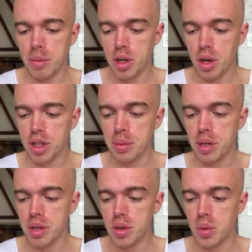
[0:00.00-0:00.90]

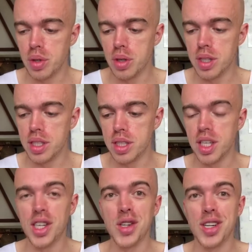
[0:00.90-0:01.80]
contributor towards
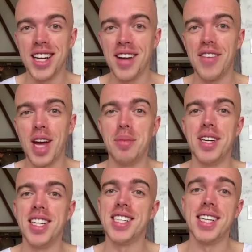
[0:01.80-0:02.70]
your life happiness.